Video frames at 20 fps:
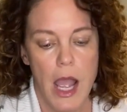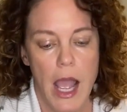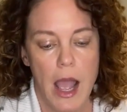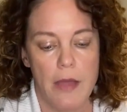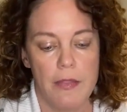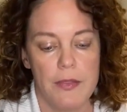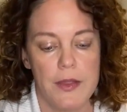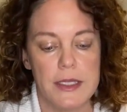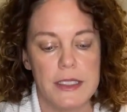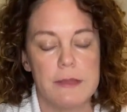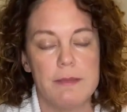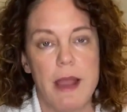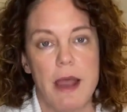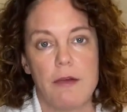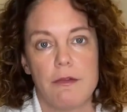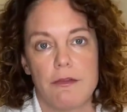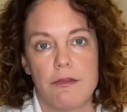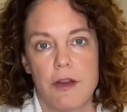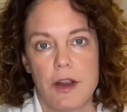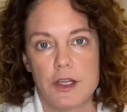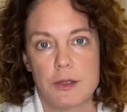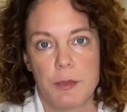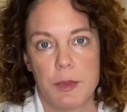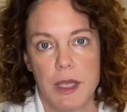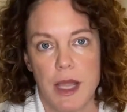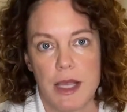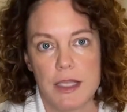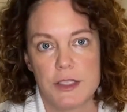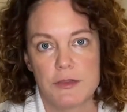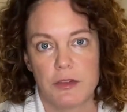This Mountain Fresh
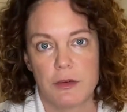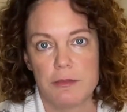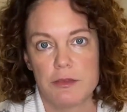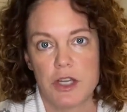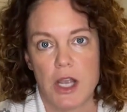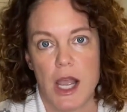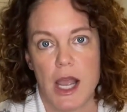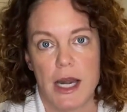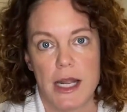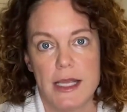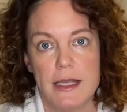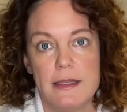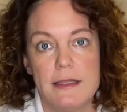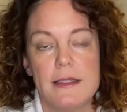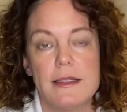Plus from Johnny's